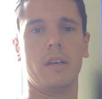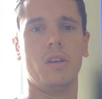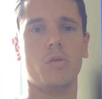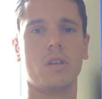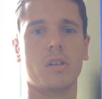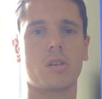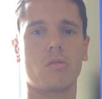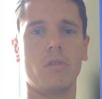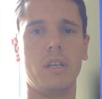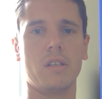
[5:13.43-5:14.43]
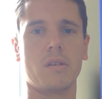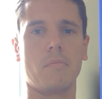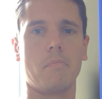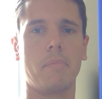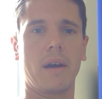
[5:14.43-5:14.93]
using screens
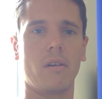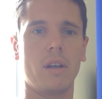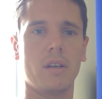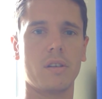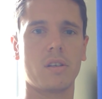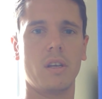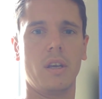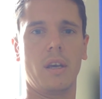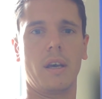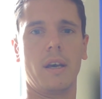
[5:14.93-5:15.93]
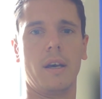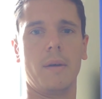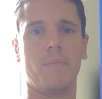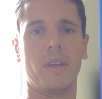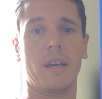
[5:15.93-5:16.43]
and barriers,
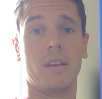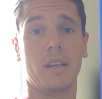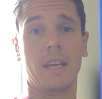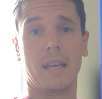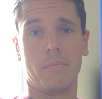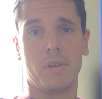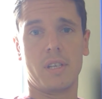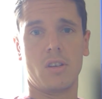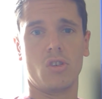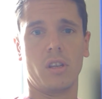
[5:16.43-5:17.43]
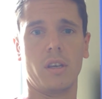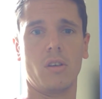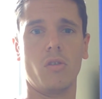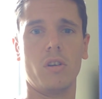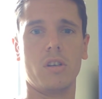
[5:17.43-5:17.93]
and again potentially
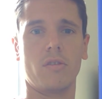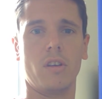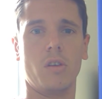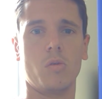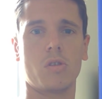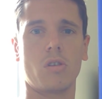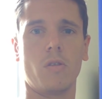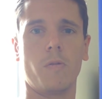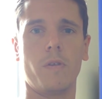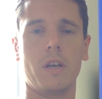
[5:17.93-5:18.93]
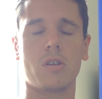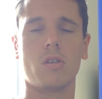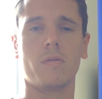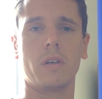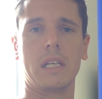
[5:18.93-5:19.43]
encouraging the use of face
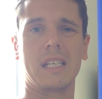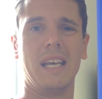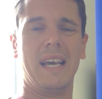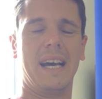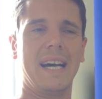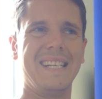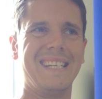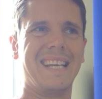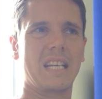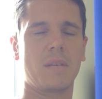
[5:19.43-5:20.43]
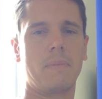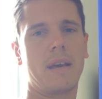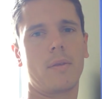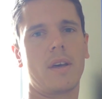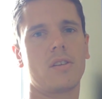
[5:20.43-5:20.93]
coverings. I did
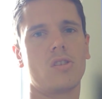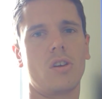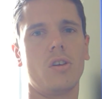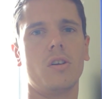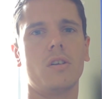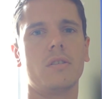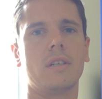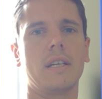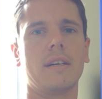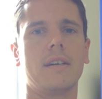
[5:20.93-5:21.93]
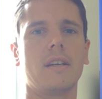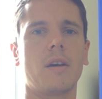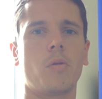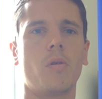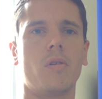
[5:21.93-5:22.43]
expect that to go, and I
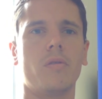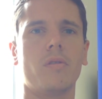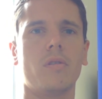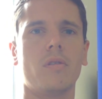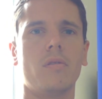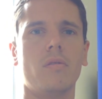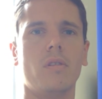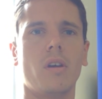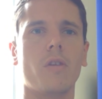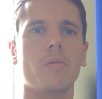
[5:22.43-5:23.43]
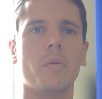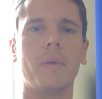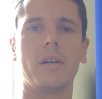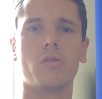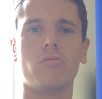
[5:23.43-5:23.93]
thought that the government
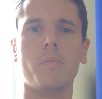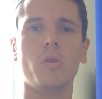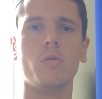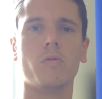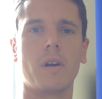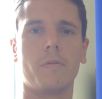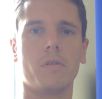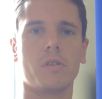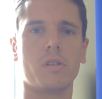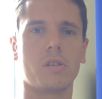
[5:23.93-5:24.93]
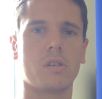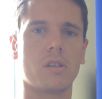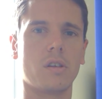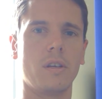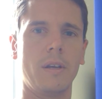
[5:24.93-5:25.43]
might remove references
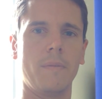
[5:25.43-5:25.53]
to